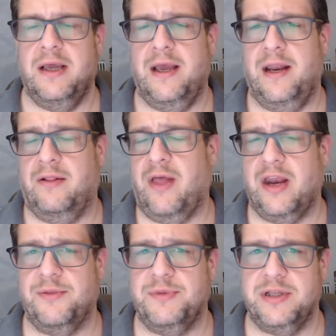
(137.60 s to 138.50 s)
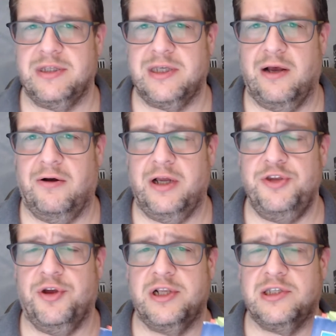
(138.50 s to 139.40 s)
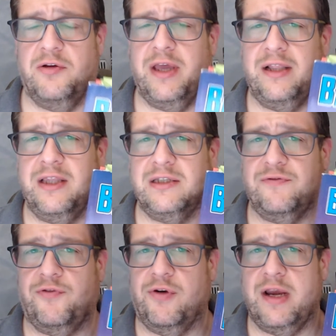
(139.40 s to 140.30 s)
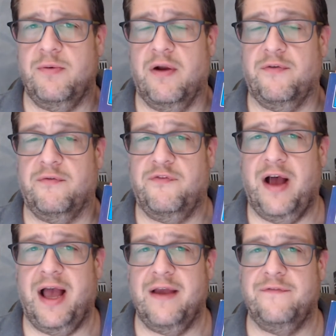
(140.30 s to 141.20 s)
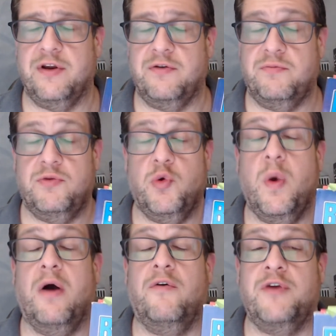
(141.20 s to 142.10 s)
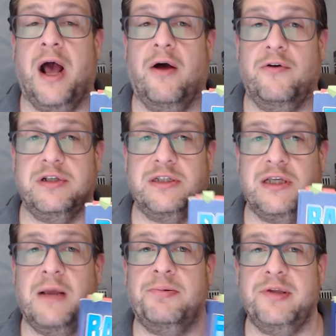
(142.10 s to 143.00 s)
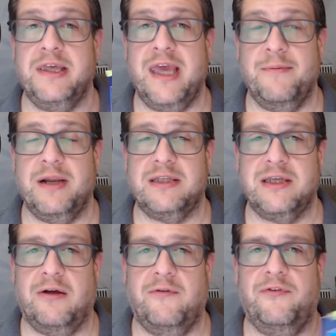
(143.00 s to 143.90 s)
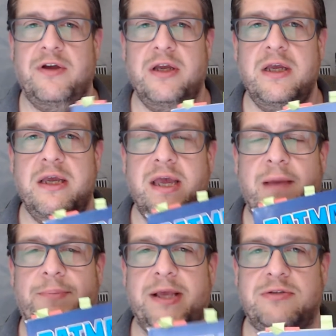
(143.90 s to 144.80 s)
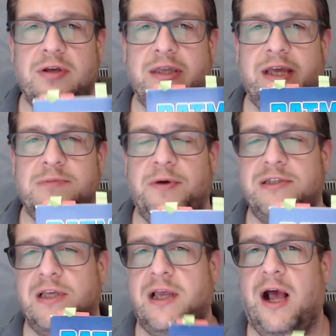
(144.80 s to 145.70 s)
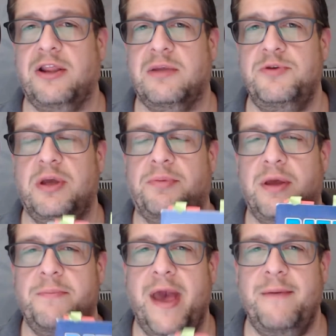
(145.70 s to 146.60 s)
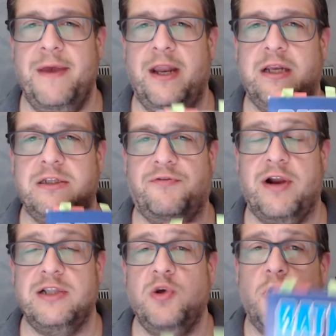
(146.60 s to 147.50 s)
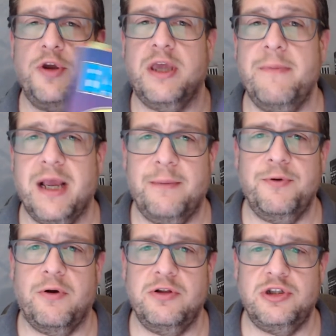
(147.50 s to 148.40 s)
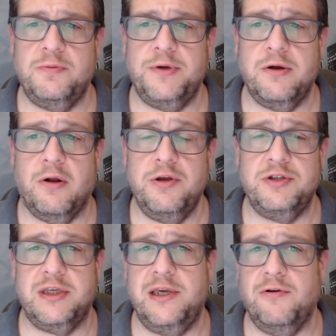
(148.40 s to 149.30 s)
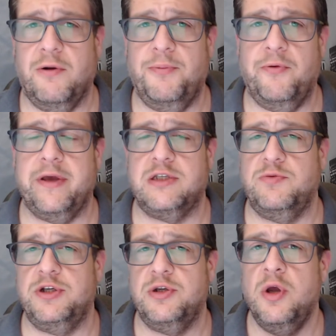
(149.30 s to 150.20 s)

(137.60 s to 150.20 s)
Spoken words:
and a lot of them didn't sell. And you could still get this for anywhere from $5 to $12. It's a complete game in itself. It basically takes place in Gotham. You can play Batman and his friends, or you can make up your own superhero using hero points, which